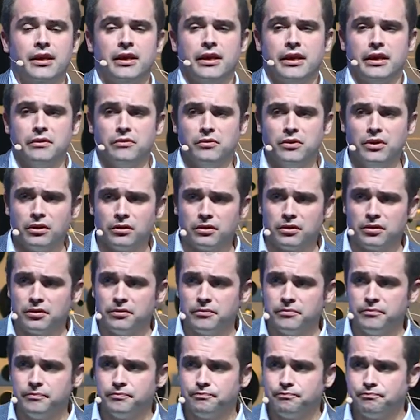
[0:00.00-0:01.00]
Indeed,
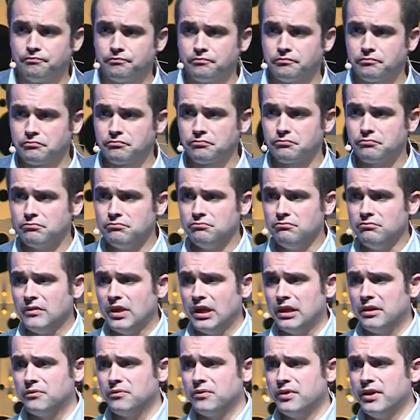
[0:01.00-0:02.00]

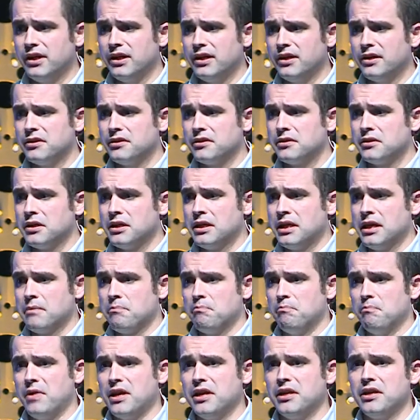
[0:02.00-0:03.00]
there are
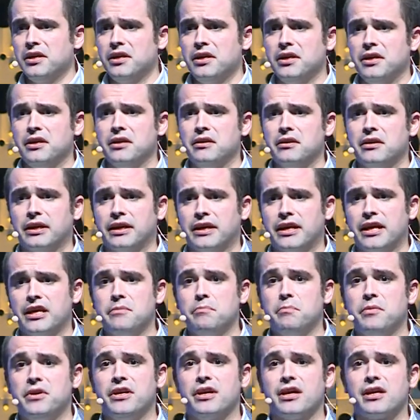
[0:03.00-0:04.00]
many K
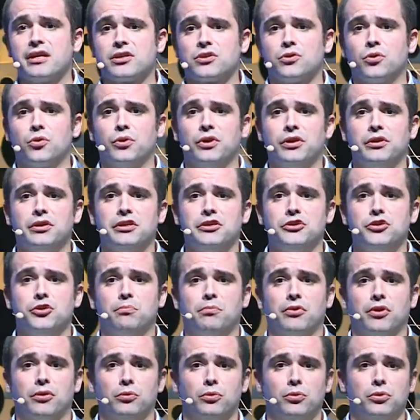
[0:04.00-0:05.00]
P Is oriented to
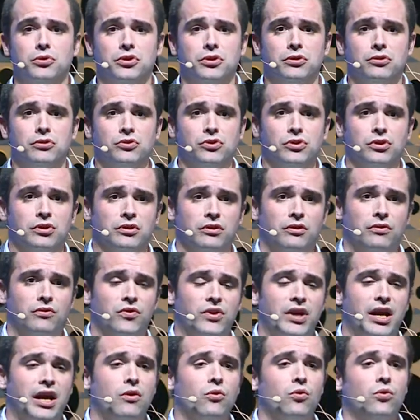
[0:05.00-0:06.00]
productions, of
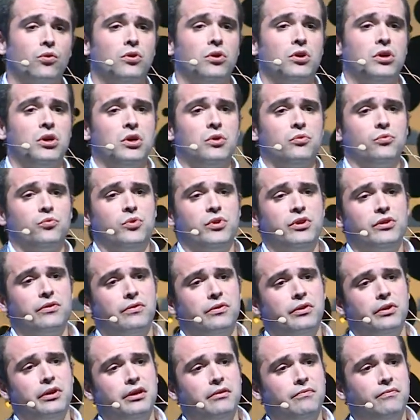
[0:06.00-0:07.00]
how
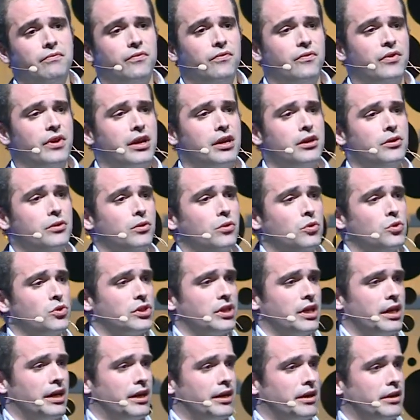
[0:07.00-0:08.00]
different failures
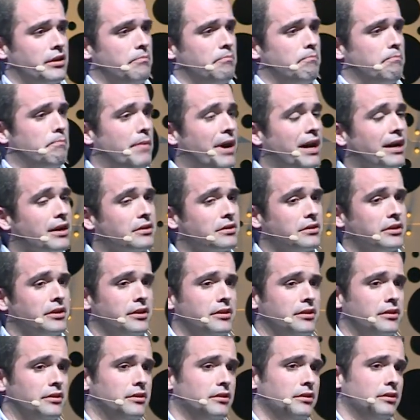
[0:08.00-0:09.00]
are
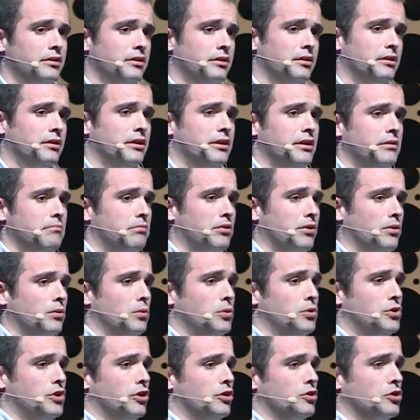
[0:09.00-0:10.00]
impacting in
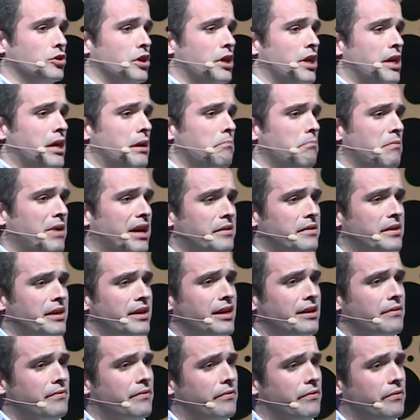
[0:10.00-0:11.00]
productions, but there
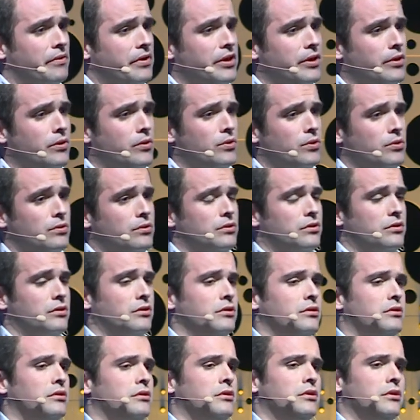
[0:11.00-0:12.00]
are few
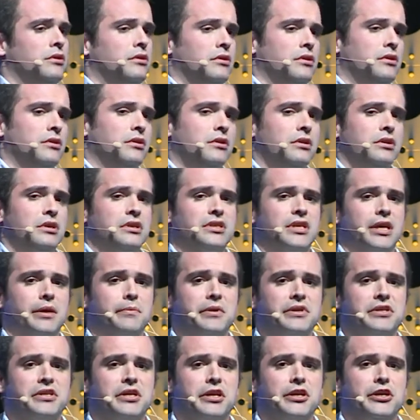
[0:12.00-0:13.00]

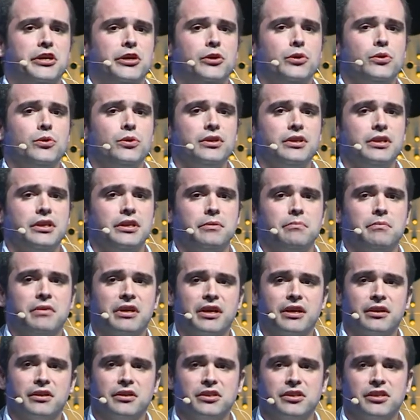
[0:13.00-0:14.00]
cybersecurity
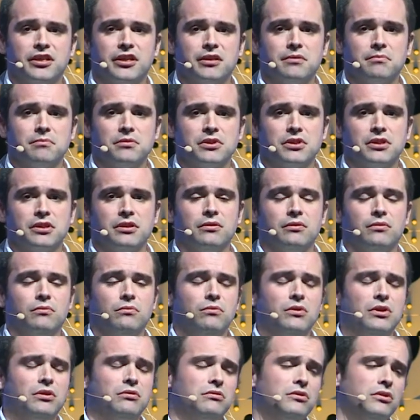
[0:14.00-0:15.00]
mechanisms,
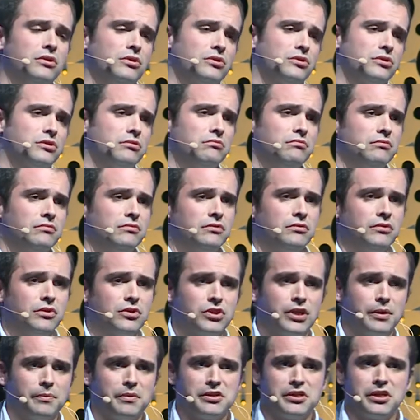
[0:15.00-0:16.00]
well, not, not
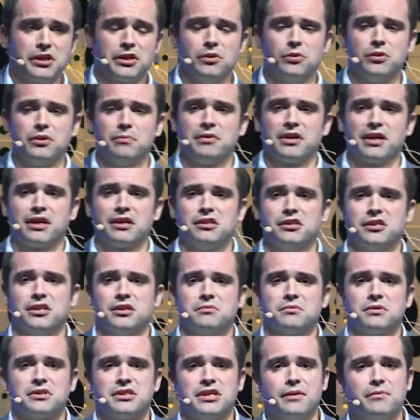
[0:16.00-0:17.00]
cybersecurity
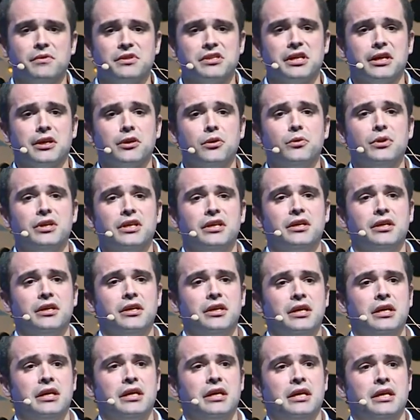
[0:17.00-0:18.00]
mechanisms, cybersecurity
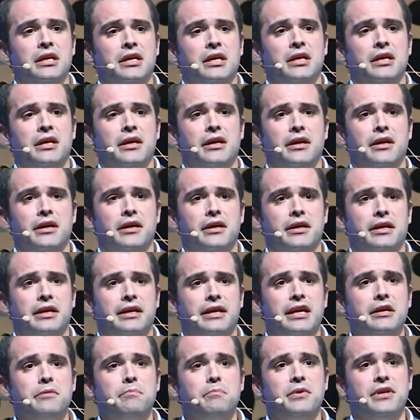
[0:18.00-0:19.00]
uh,
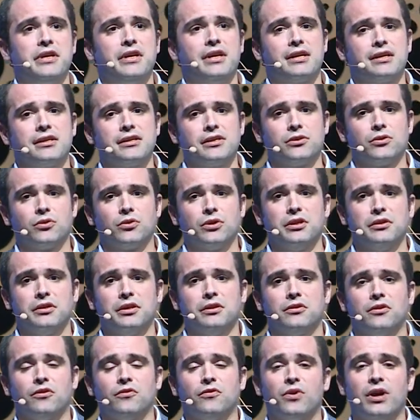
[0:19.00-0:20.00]
K P Is
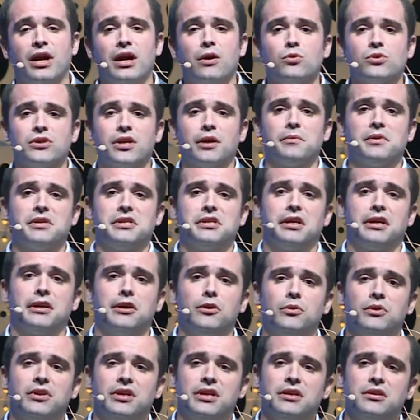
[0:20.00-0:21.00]
oriented of how
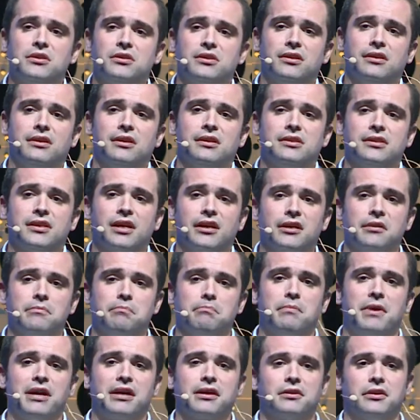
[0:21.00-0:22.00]
cybersecurity incidents are
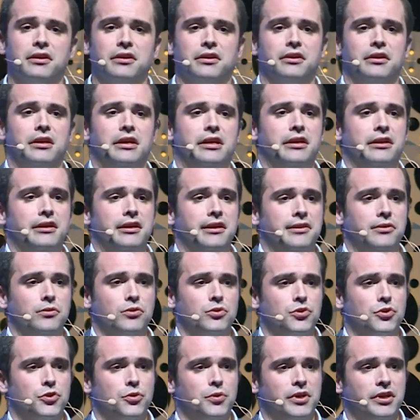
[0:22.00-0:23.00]
impacting in
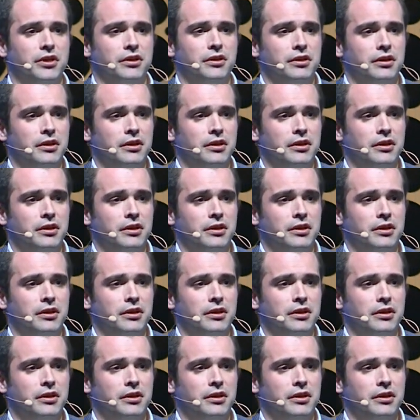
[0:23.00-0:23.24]
industry.